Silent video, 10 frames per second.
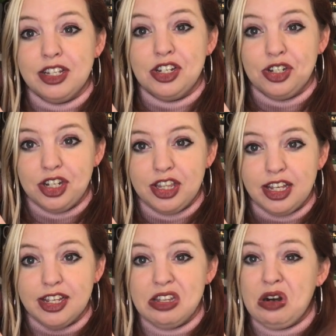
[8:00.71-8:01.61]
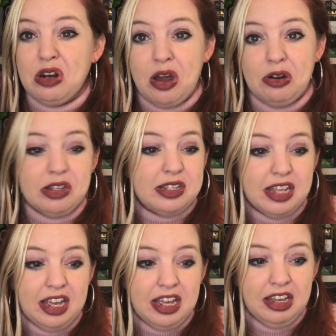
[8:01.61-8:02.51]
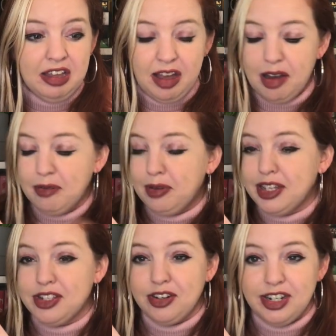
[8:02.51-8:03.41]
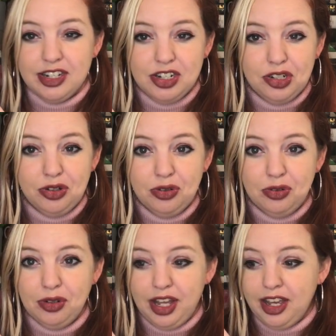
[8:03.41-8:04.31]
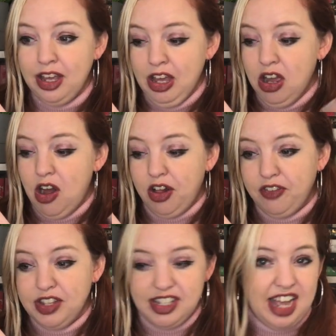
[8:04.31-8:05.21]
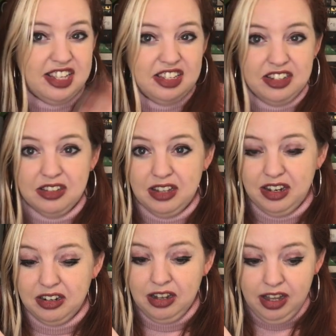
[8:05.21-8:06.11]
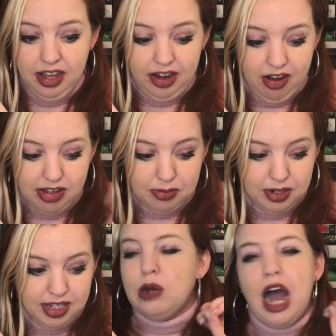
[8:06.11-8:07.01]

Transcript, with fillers: she thinks that her daughter is sick um, gets her into like all of these tests and, and, and hospitals.